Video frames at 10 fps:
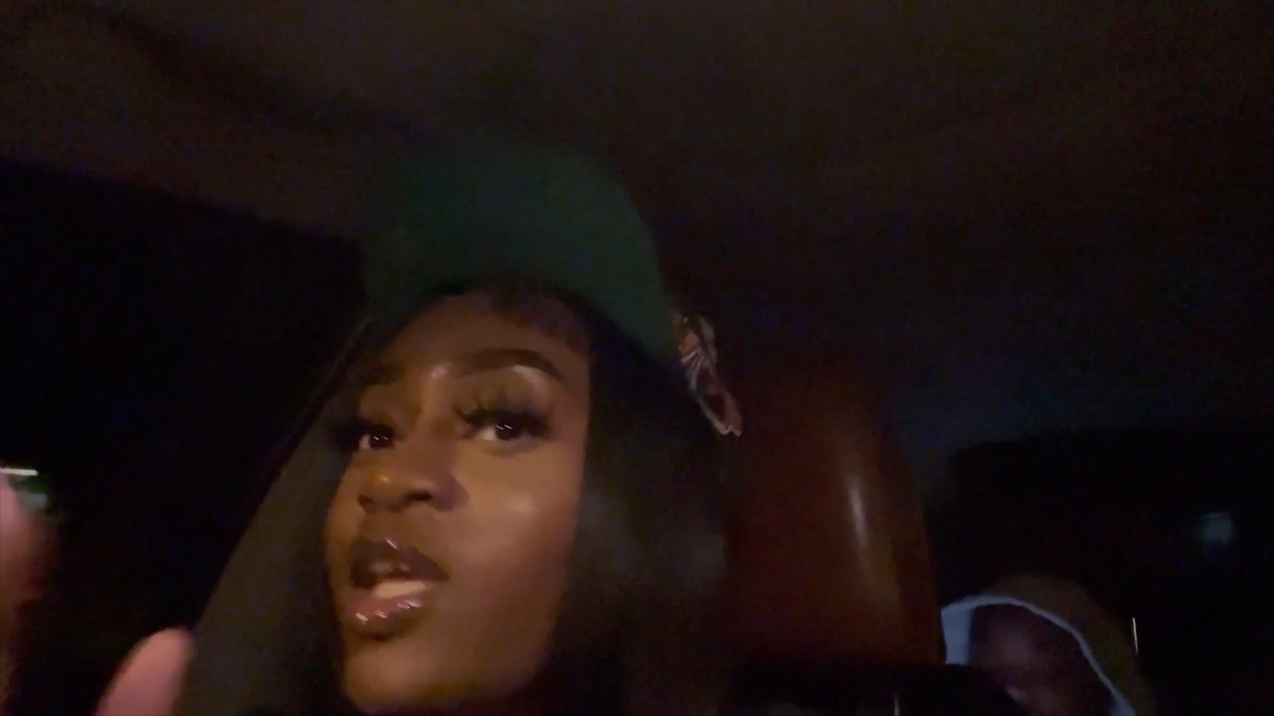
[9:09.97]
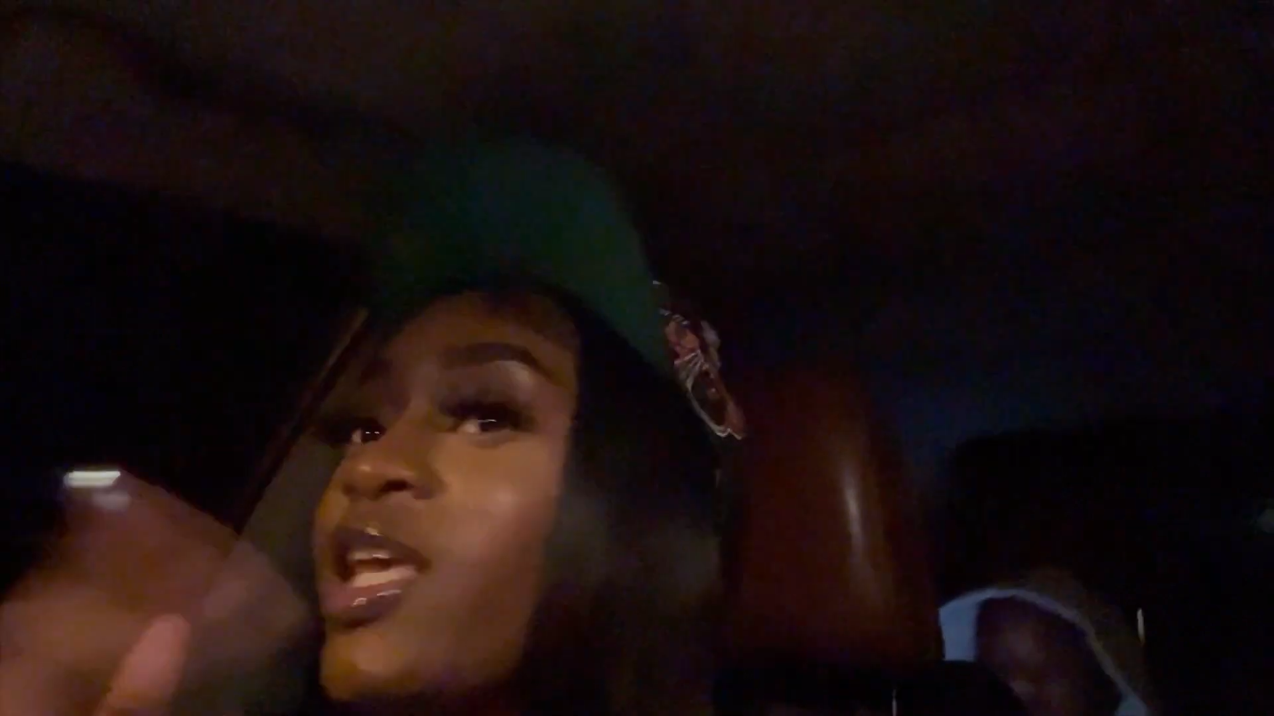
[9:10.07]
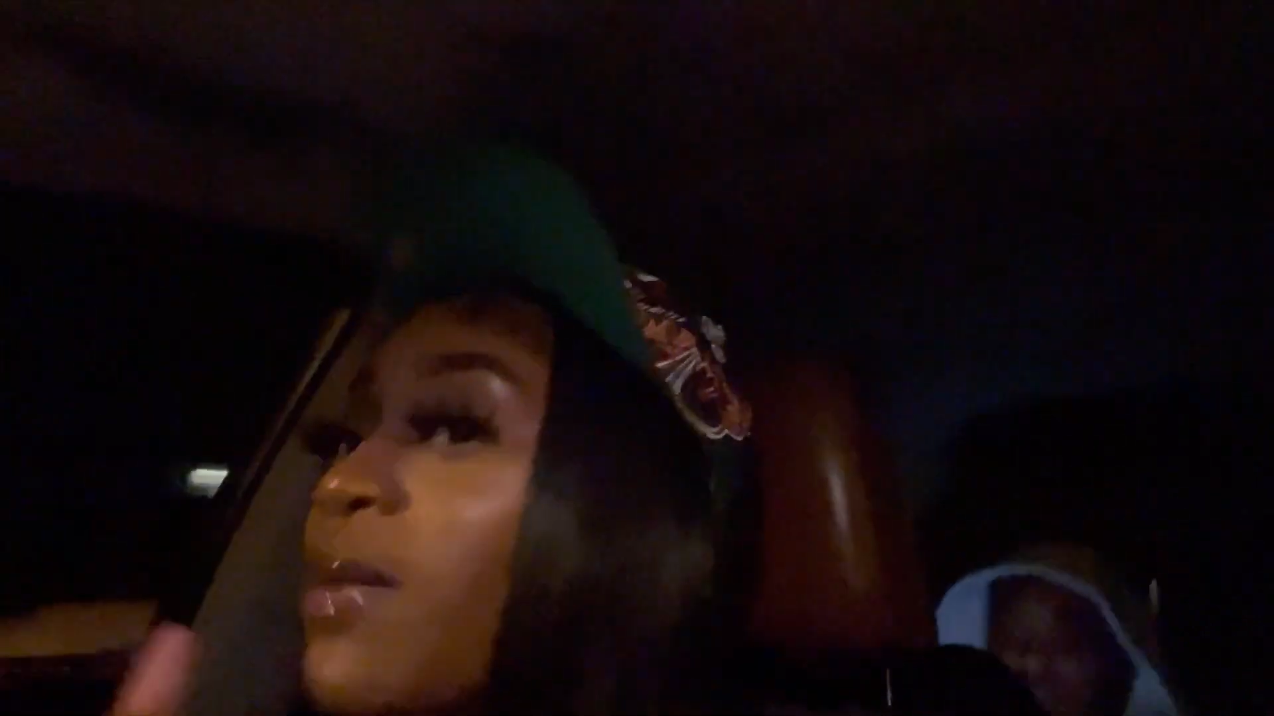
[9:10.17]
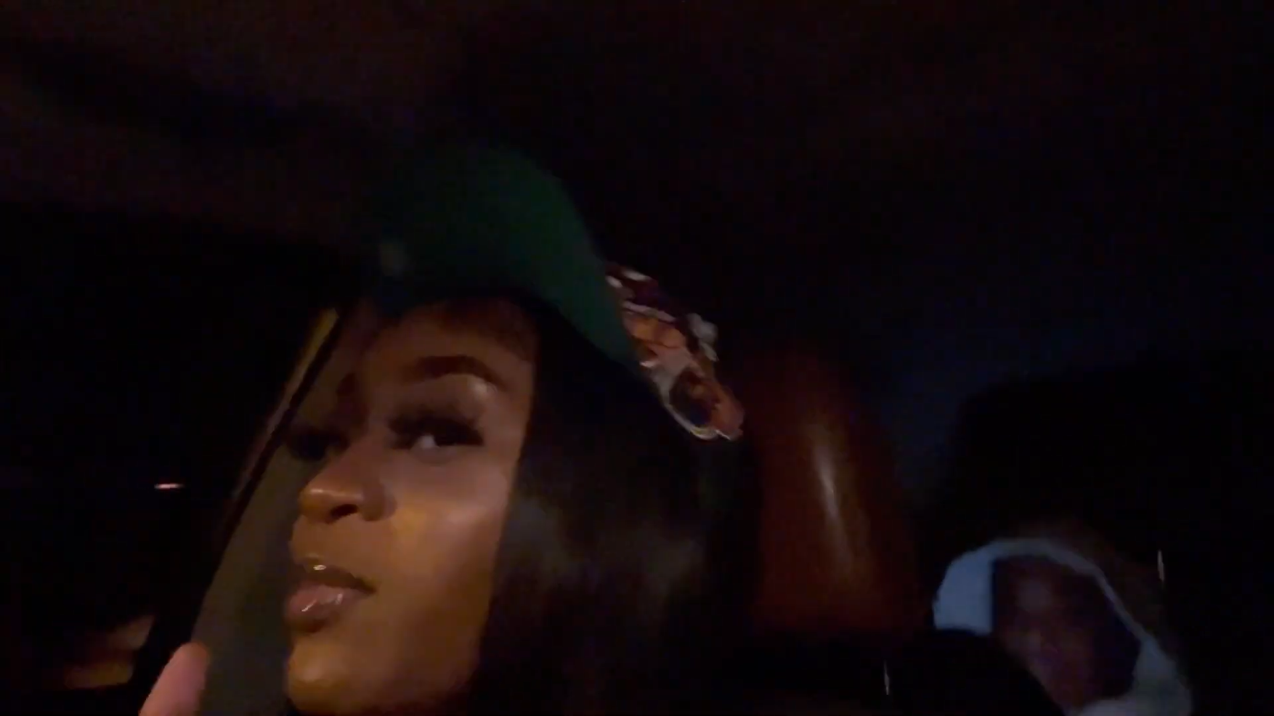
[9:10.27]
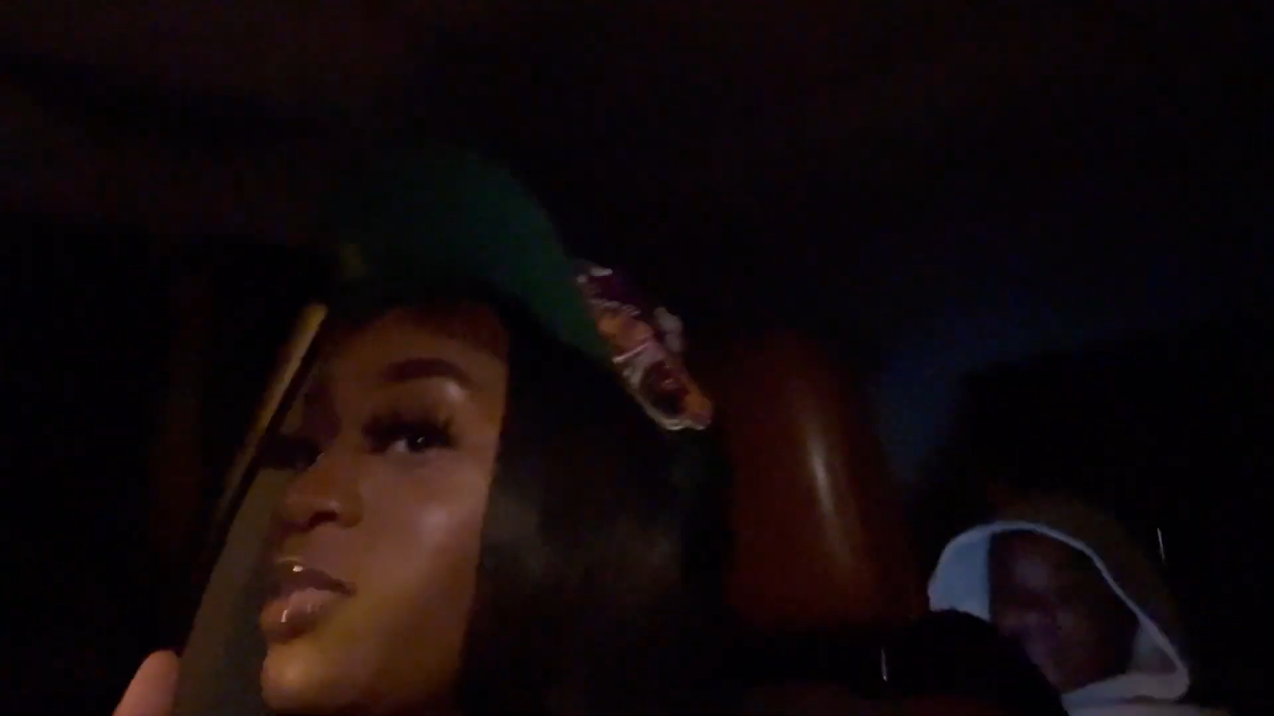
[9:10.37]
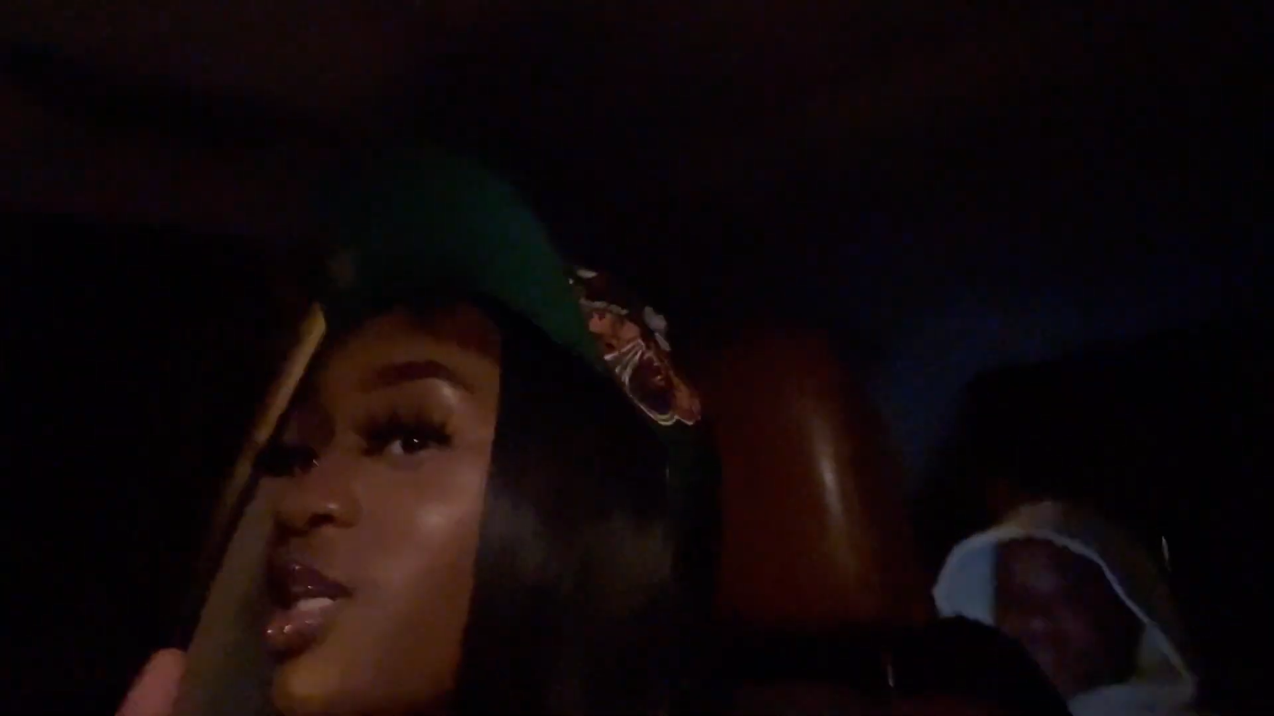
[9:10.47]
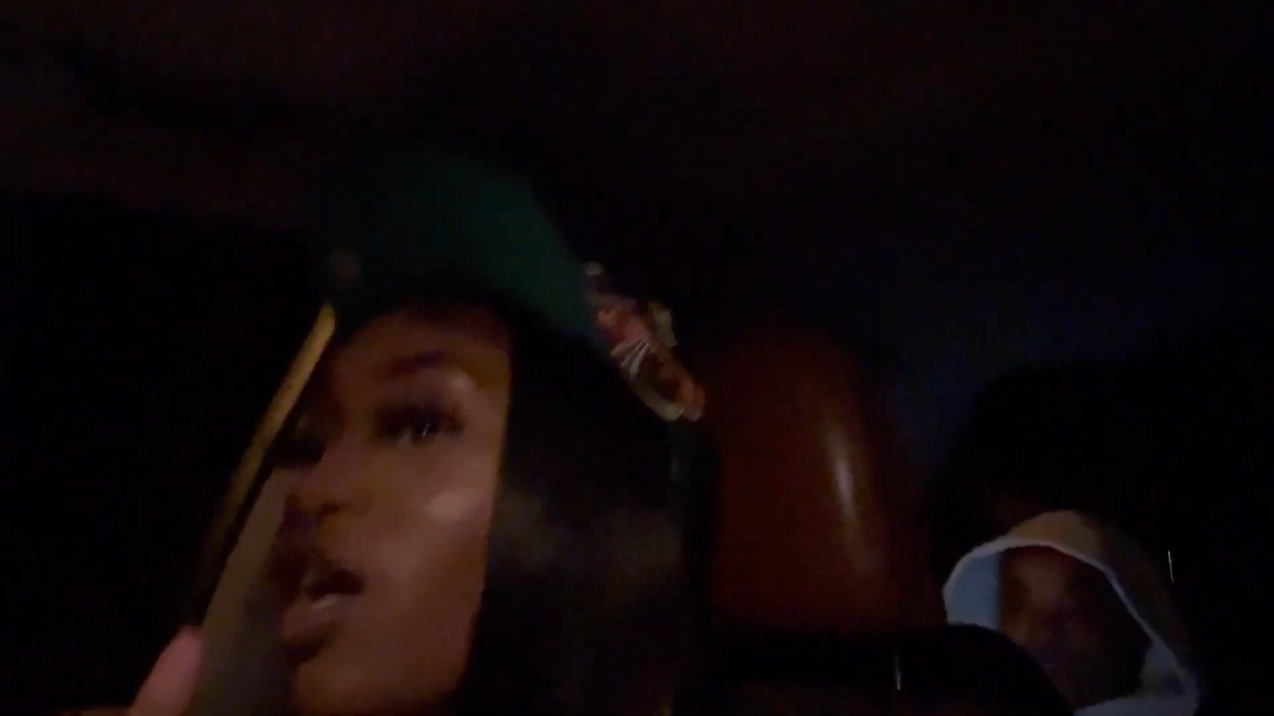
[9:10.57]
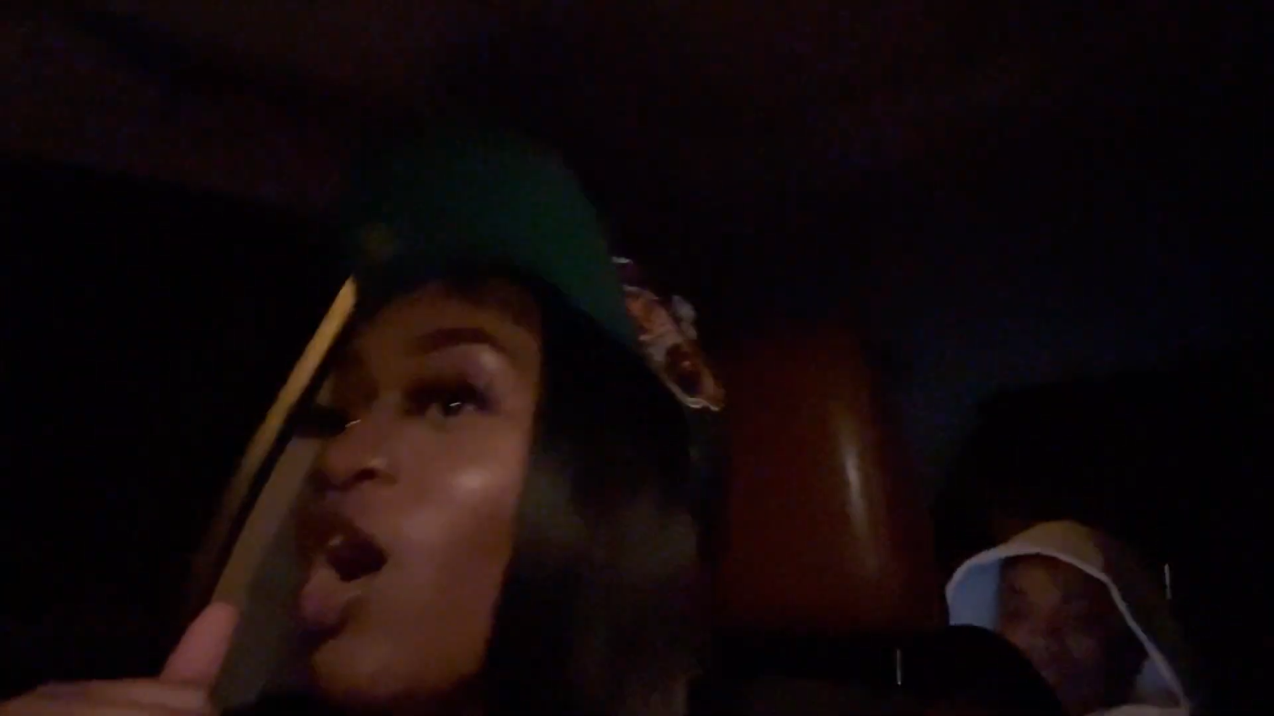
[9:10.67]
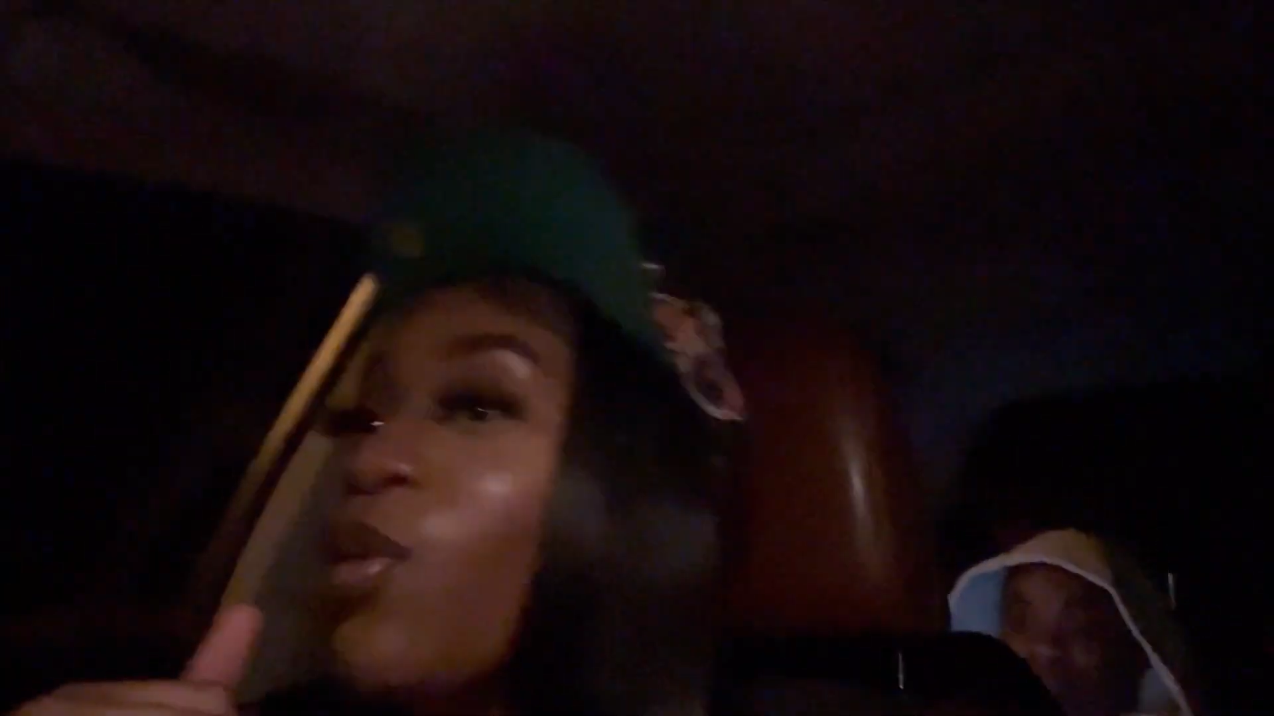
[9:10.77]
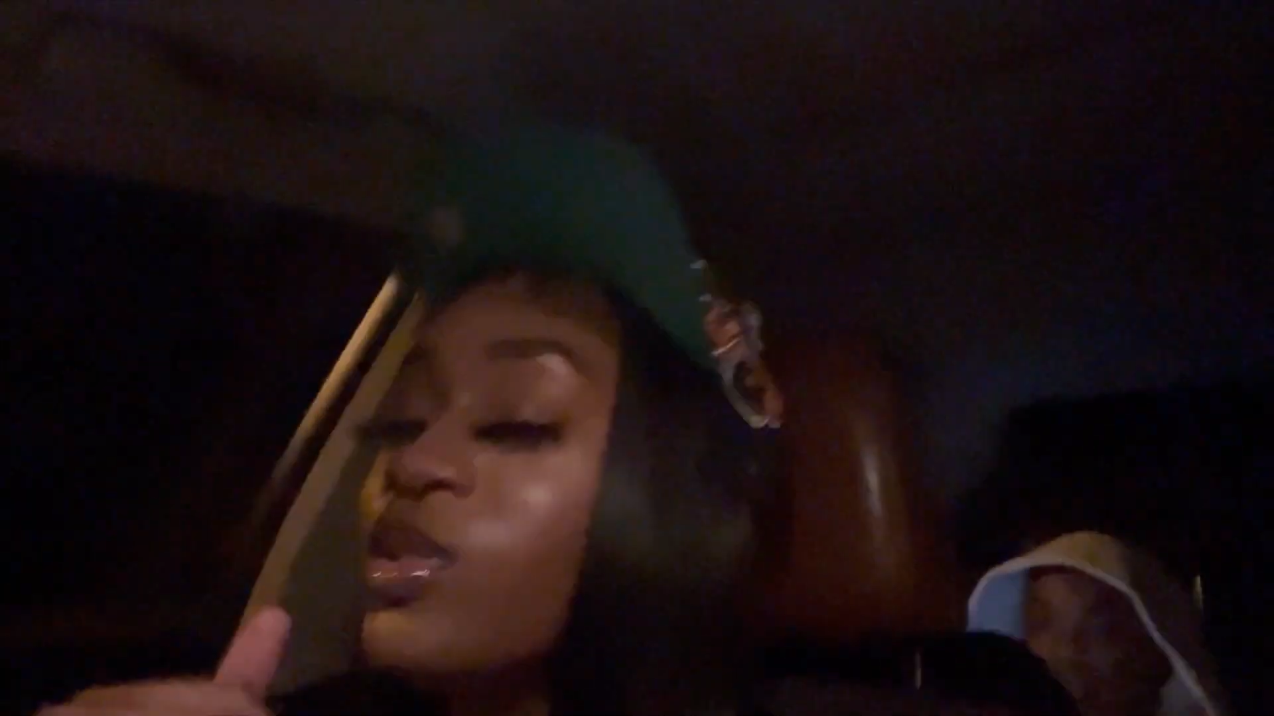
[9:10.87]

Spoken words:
came up to dog.